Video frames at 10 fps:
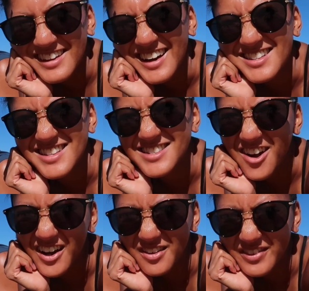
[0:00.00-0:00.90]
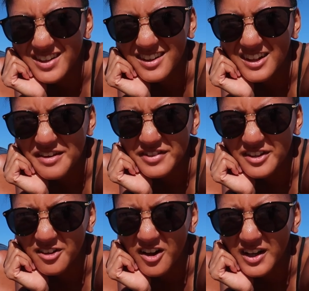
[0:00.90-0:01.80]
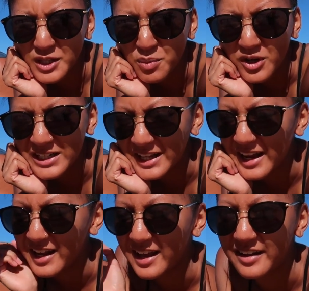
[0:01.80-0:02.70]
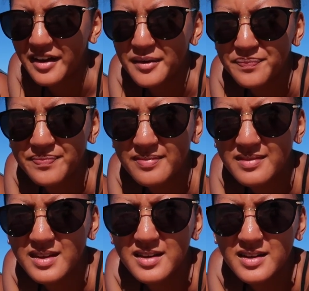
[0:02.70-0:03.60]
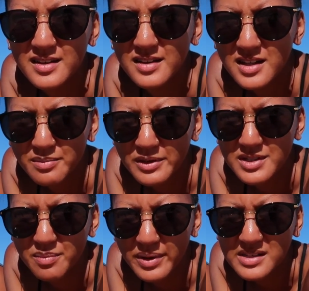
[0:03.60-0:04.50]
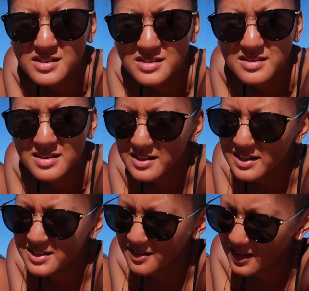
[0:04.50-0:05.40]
Guys, it's not even eleven o'clock in the morning yet, and um, about to bust into